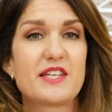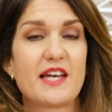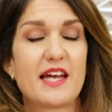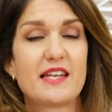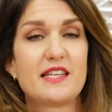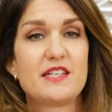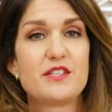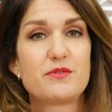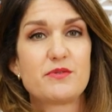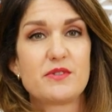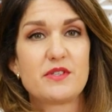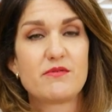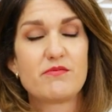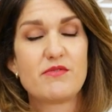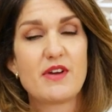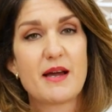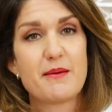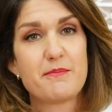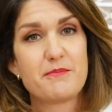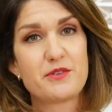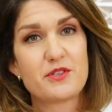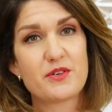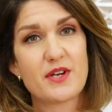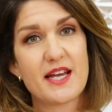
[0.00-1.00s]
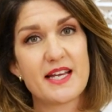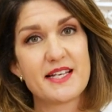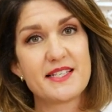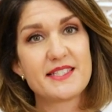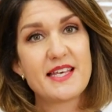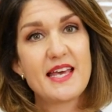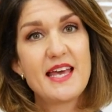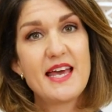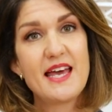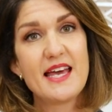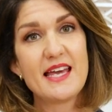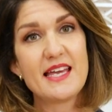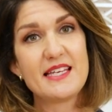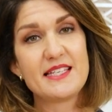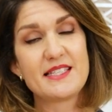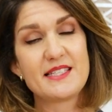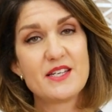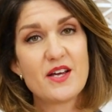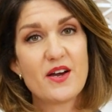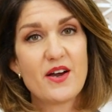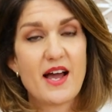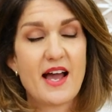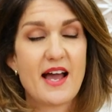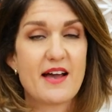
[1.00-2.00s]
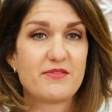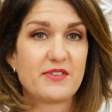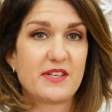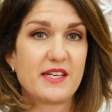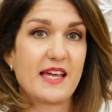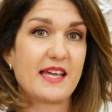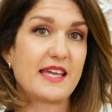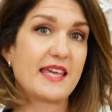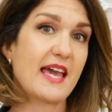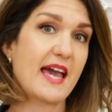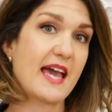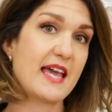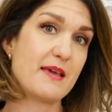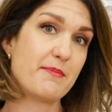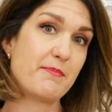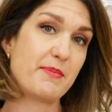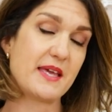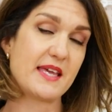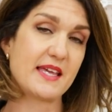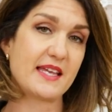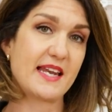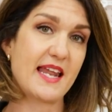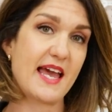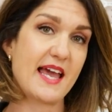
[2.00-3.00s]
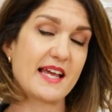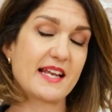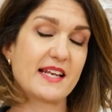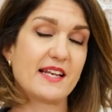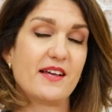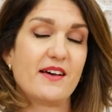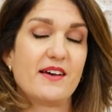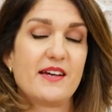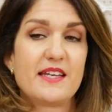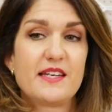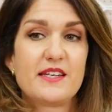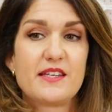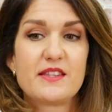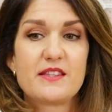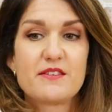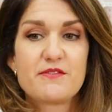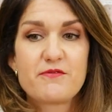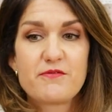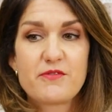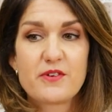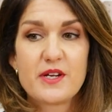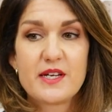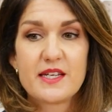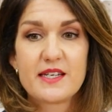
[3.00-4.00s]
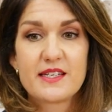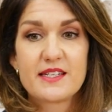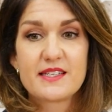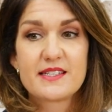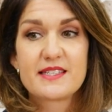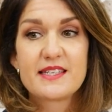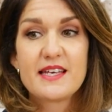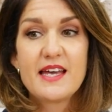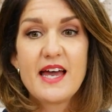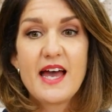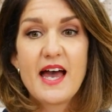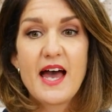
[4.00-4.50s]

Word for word: challenge with a wrap dress is not having a gaping neckline at the front.